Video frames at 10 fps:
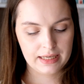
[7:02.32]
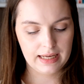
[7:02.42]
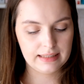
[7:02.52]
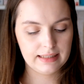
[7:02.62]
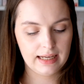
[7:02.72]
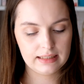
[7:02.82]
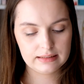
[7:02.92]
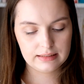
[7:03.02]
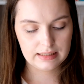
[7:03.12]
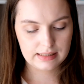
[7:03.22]
And
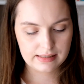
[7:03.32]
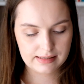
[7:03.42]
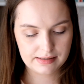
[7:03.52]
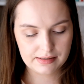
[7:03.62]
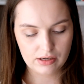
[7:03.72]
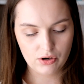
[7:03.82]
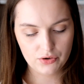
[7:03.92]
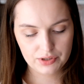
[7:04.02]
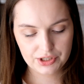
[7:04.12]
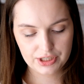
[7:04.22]
then this
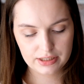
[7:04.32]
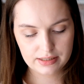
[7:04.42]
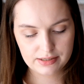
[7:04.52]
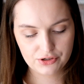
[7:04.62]
Origins